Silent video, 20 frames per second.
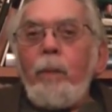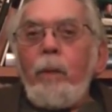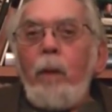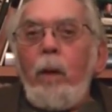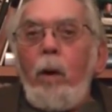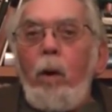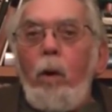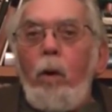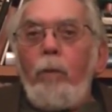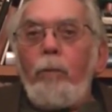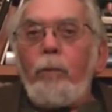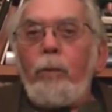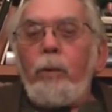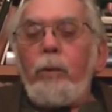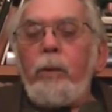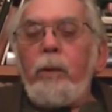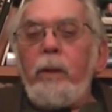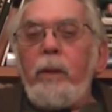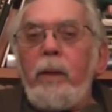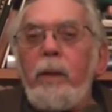
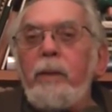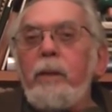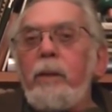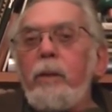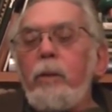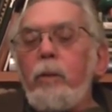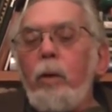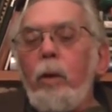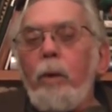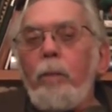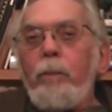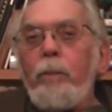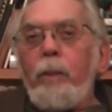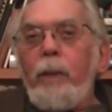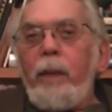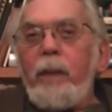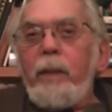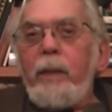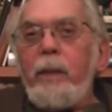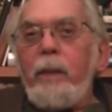over and
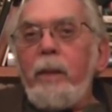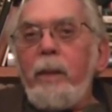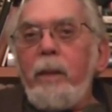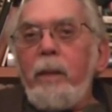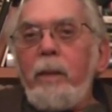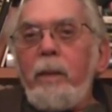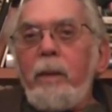incorporating